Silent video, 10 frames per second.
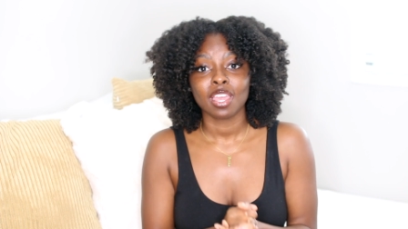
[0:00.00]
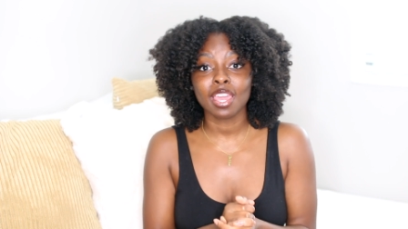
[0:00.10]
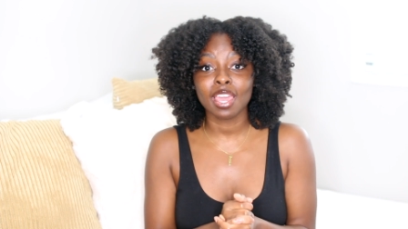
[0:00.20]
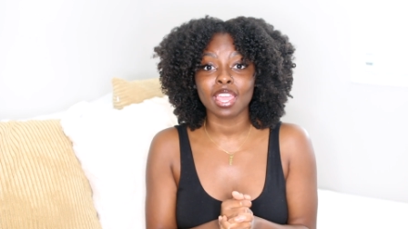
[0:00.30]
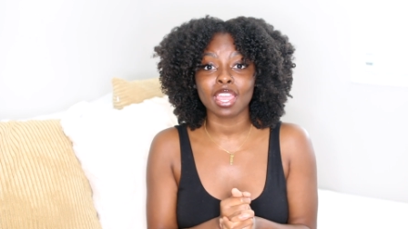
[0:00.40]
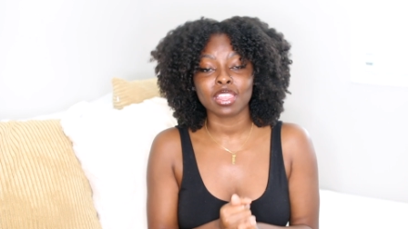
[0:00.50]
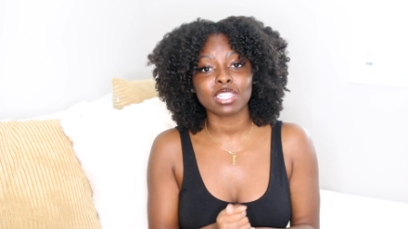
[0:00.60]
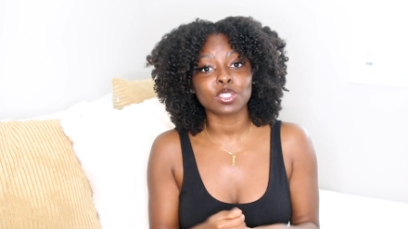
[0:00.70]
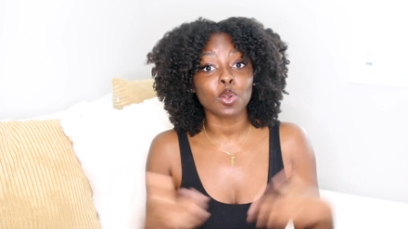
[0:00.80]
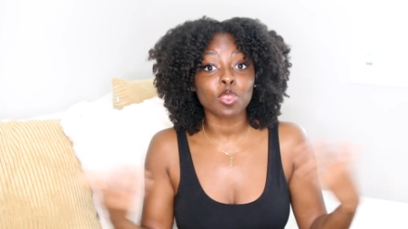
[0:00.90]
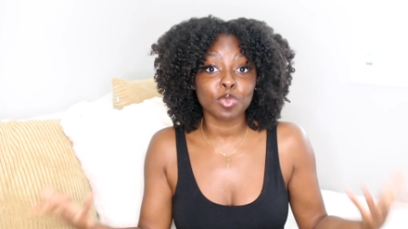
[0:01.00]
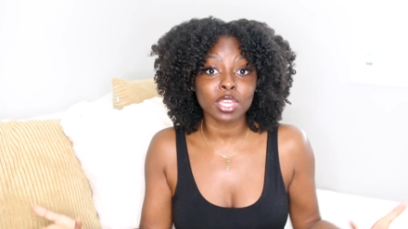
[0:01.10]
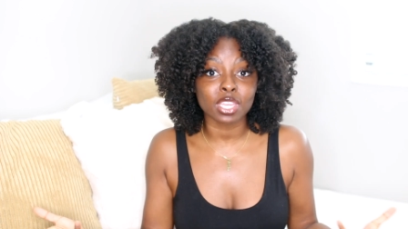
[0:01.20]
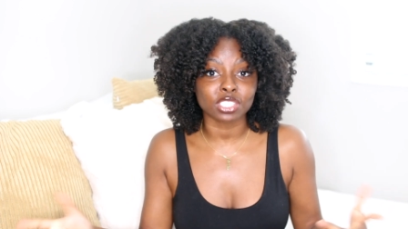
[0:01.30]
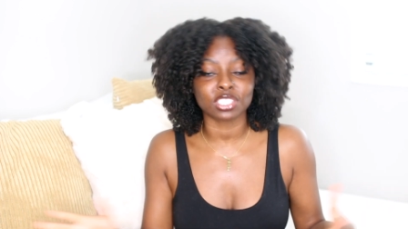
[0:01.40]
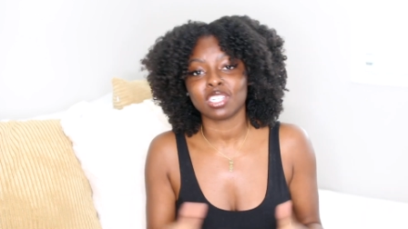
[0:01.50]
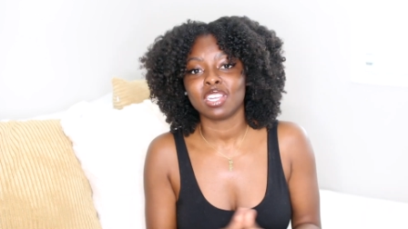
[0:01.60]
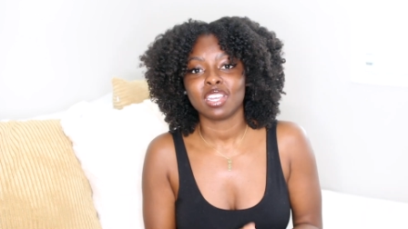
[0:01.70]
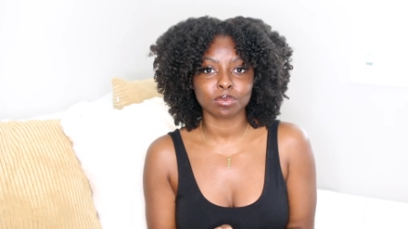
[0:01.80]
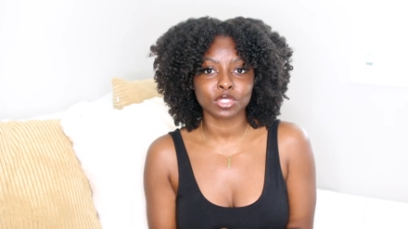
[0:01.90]
Hey, let's go to the beach.
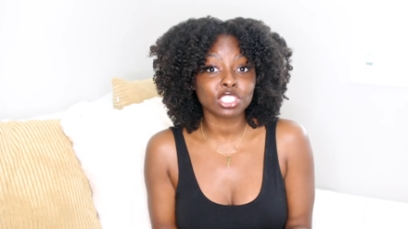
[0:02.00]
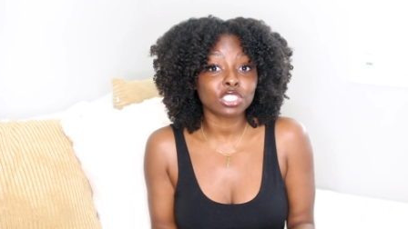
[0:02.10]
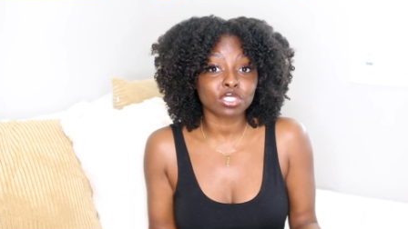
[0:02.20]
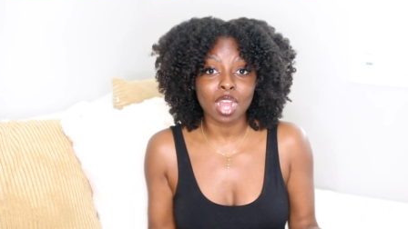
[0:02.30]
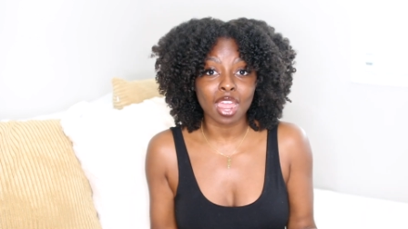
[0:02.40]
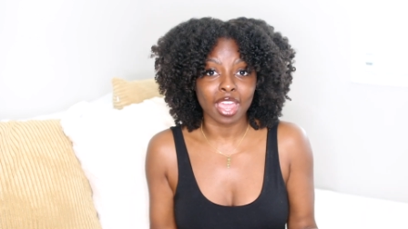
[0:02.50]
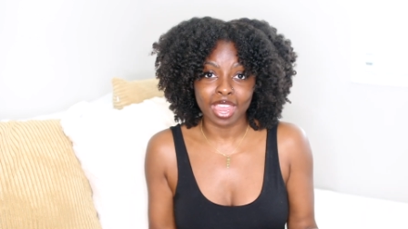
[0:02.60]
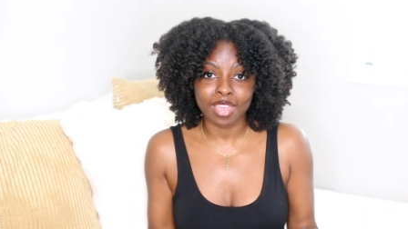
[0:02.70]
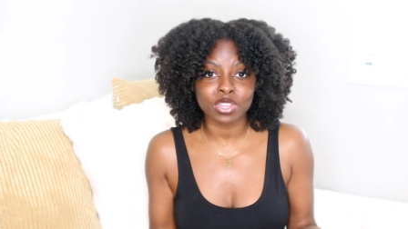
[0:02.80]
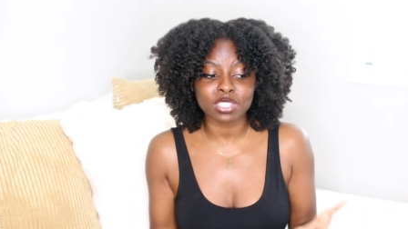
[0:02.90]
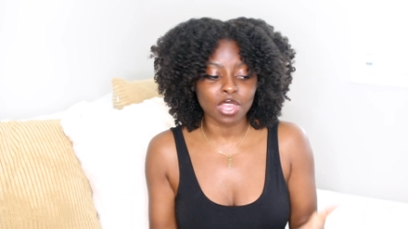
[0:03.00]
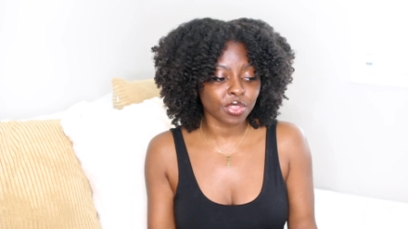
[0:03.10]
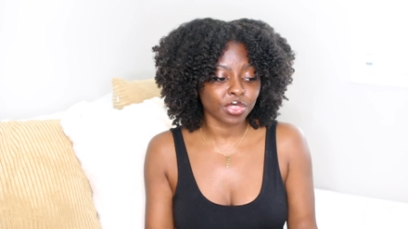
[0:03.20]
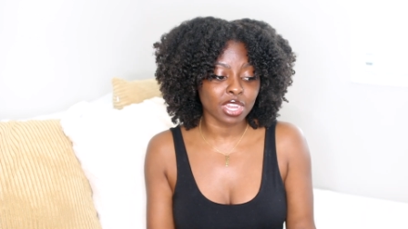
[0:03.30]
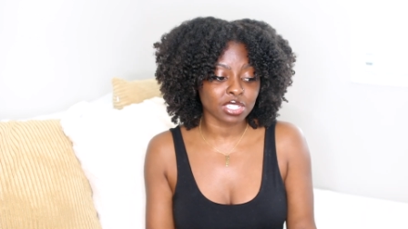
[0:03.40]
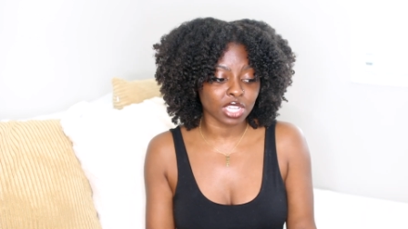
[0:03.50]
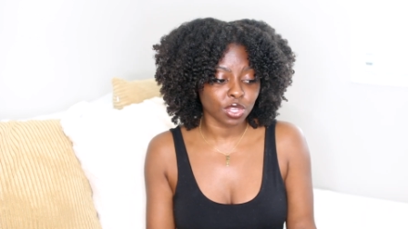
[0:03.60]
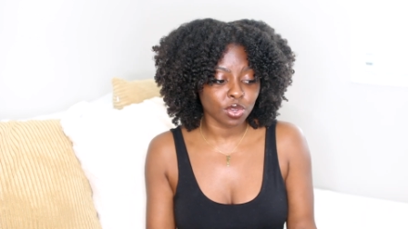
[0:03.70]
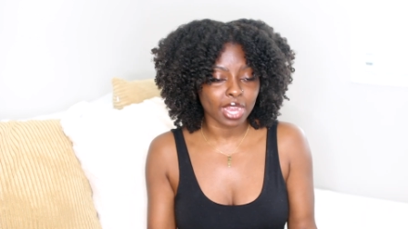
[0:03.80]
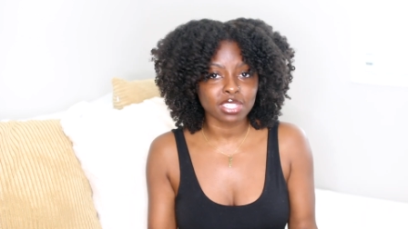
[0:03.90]
Just try. And there's other things
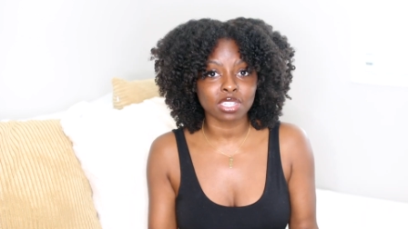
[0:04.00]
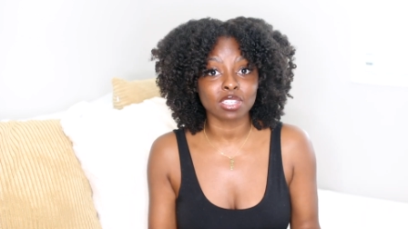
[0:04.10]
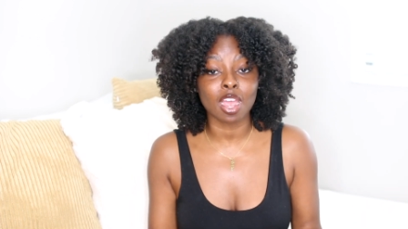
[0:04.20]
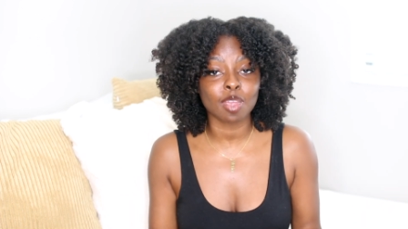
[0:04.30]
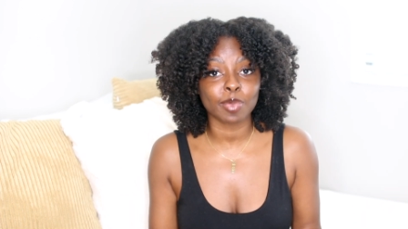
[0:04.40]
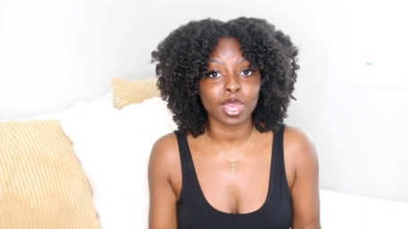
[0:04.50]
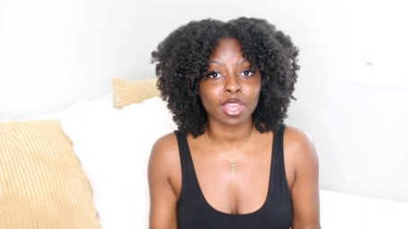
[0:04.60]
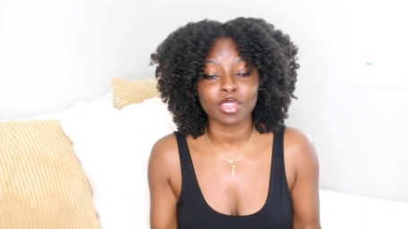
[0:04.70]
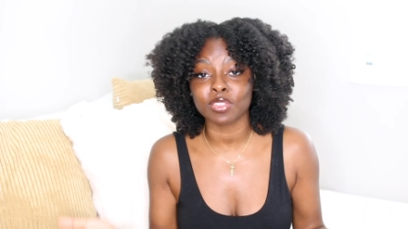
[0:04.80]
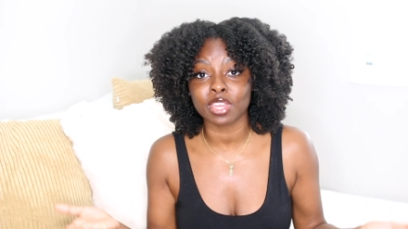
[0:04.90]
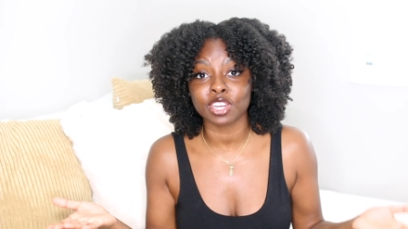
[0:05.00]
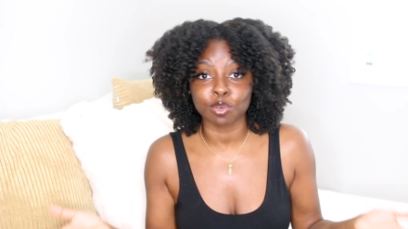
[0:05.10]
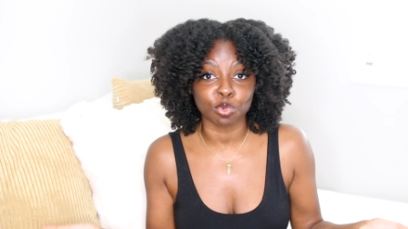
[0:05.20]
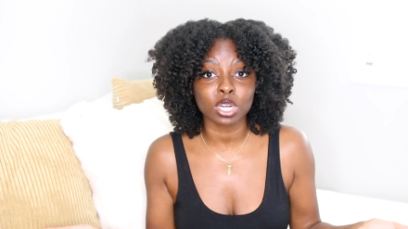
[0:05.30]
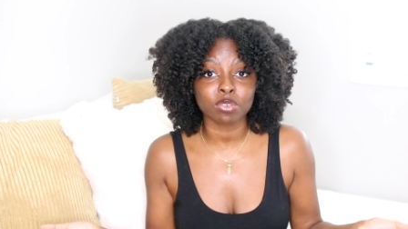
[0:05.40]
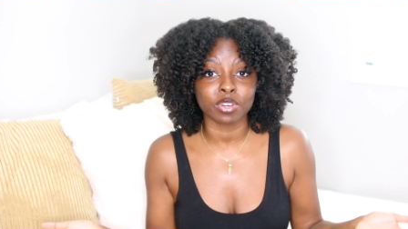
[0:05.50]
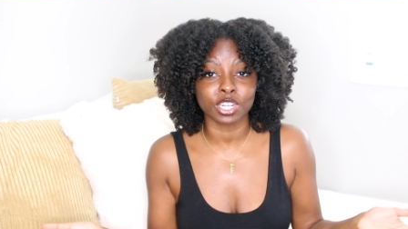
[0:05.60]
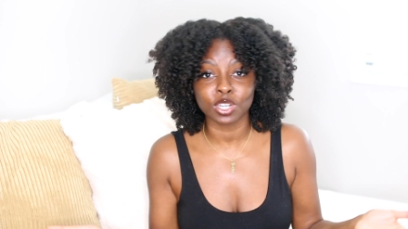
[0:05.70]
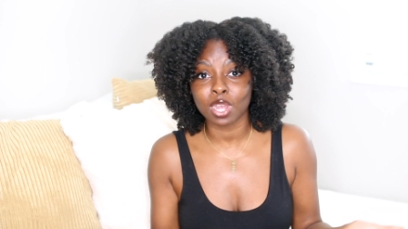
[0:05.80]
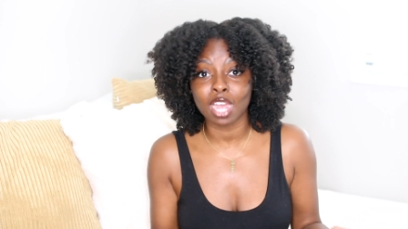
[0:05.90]
that you guys can talk about other than your
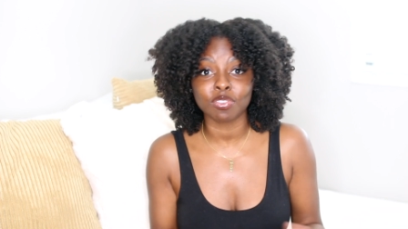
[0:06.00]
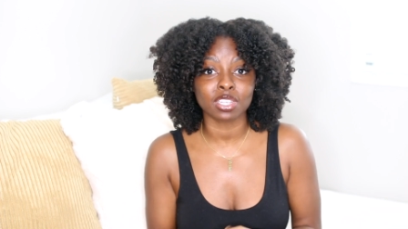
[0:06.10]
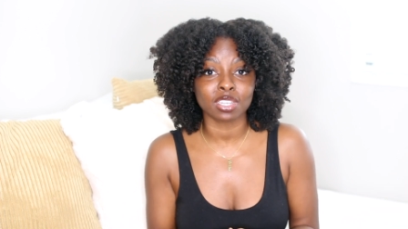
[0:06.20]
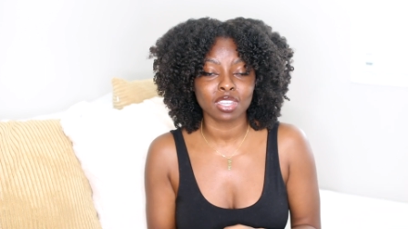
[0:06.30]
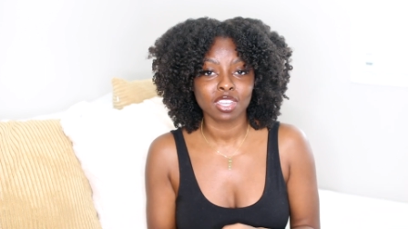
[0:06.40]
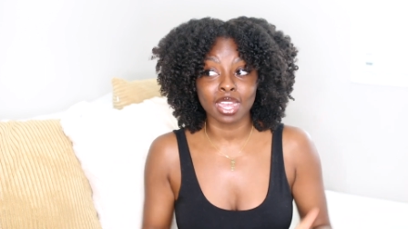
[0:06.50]
boyfriend. You don't have to,